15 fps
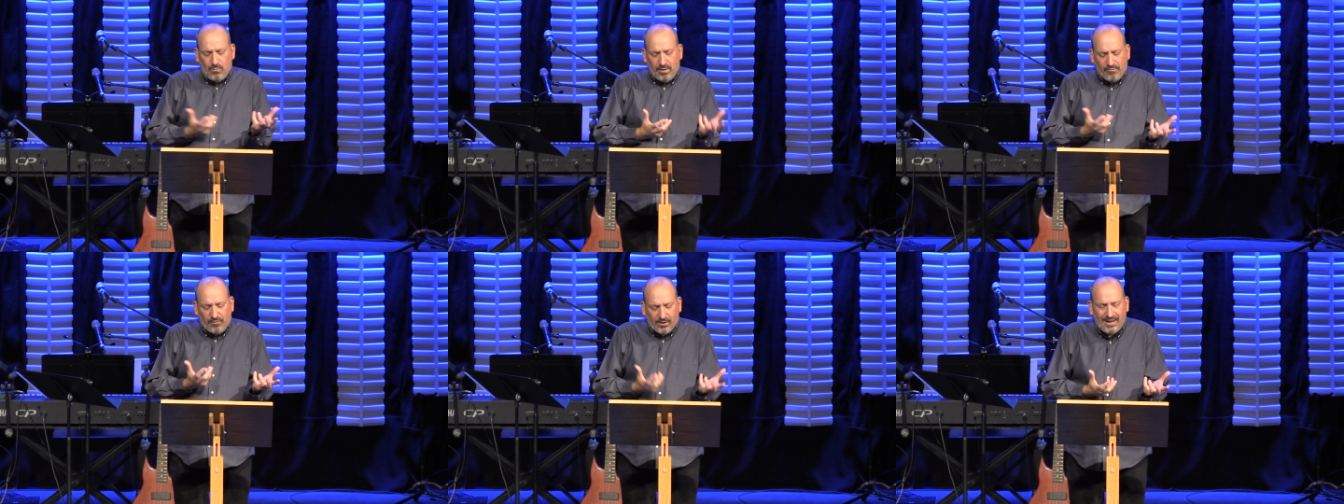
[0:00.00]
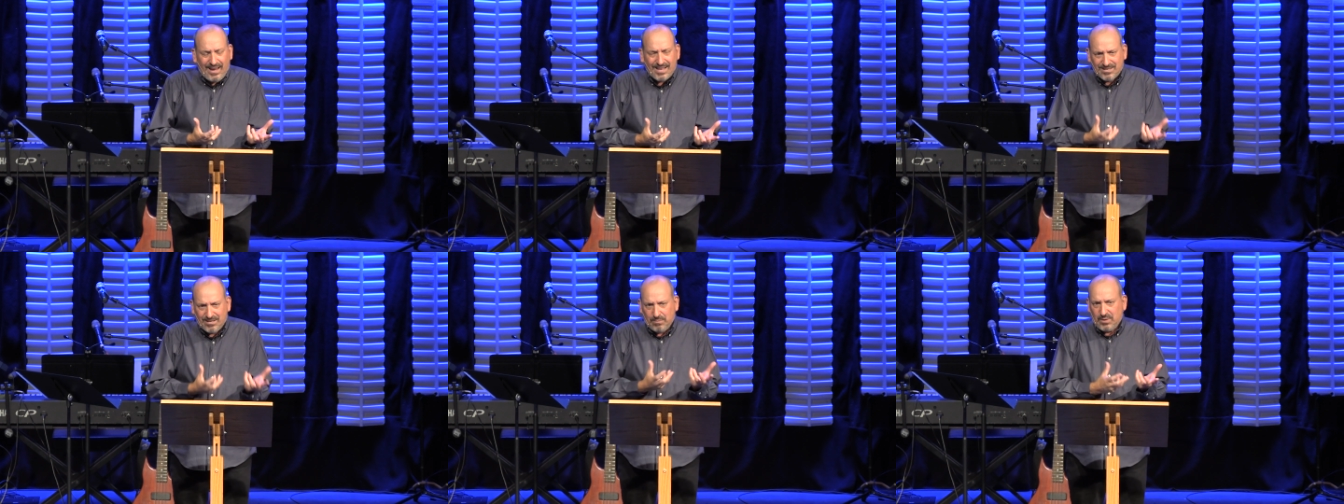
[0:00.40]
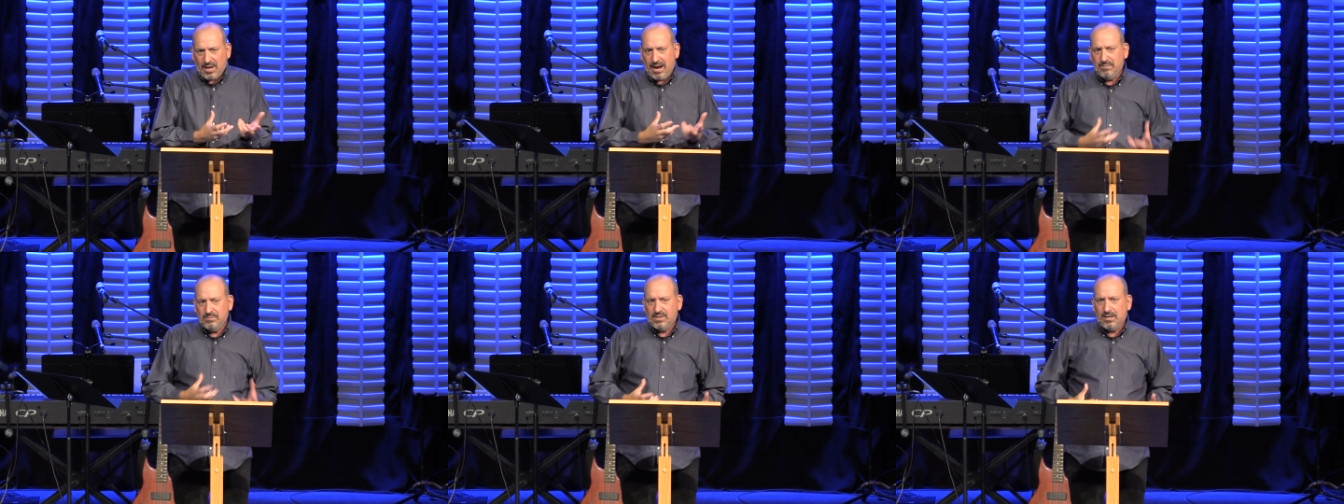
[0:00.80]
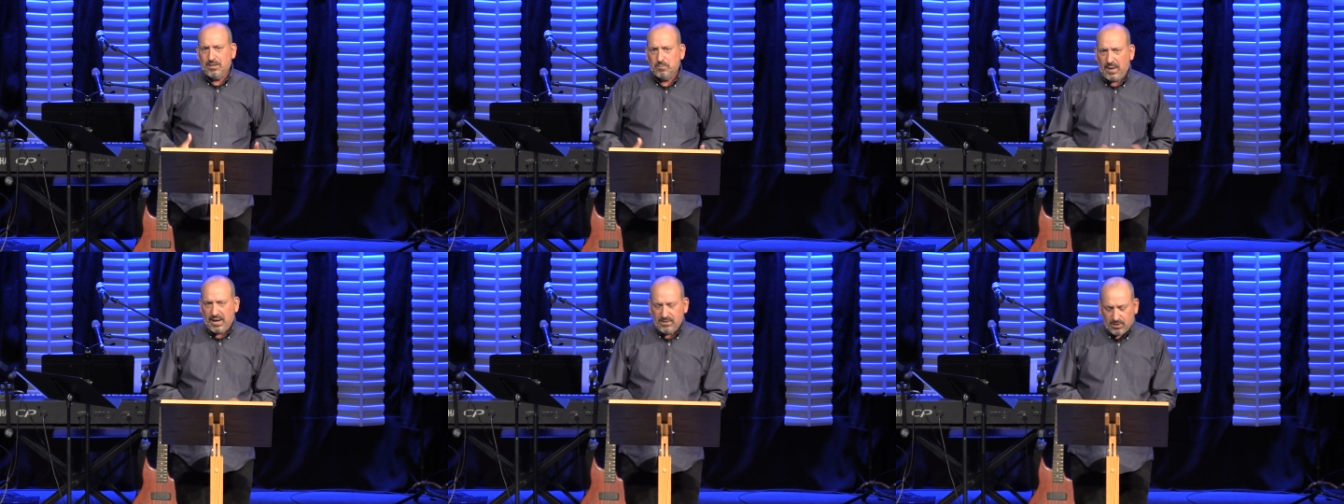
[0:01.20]
We forget sometimes
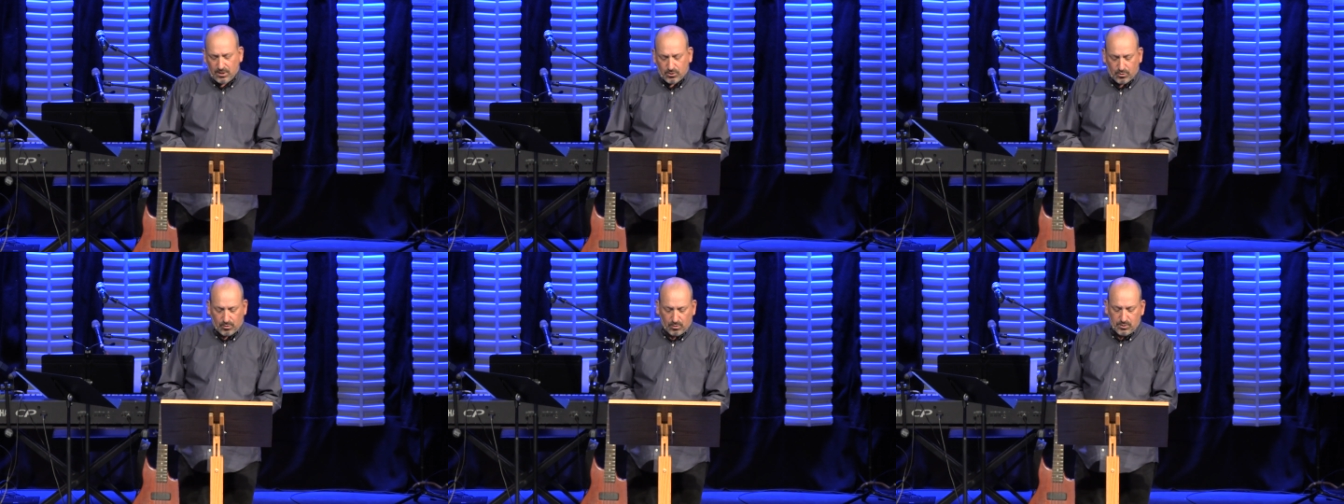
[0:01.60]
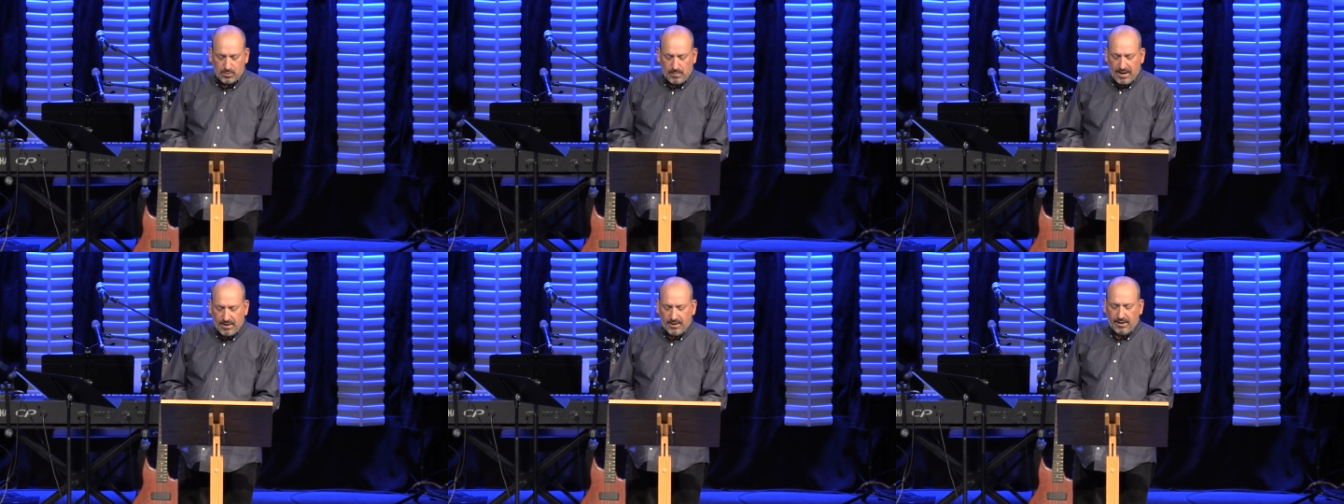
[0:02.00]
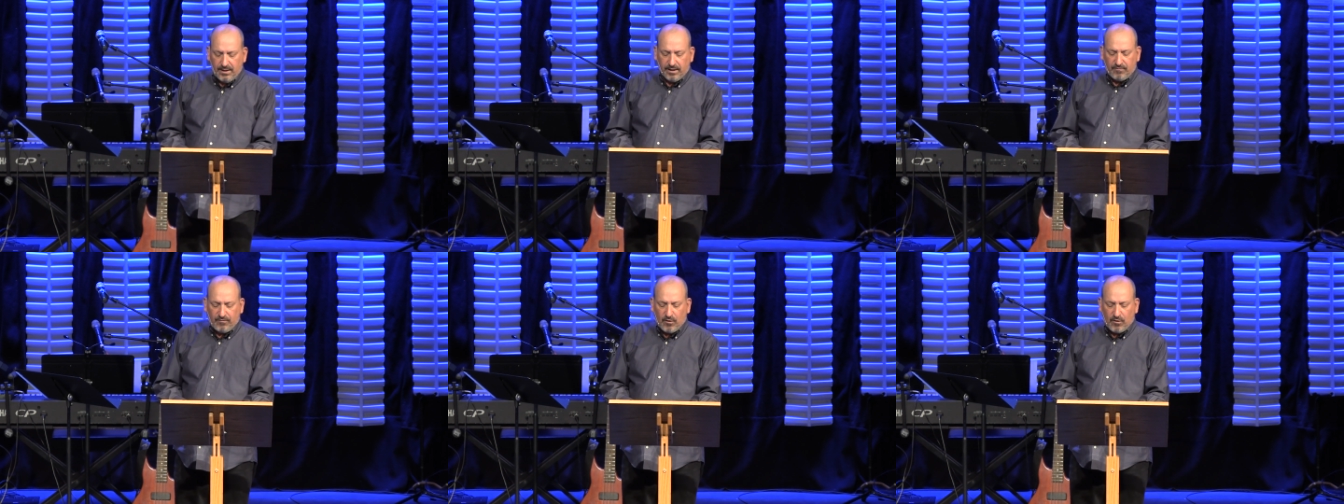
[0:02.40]
these basic truths about healing.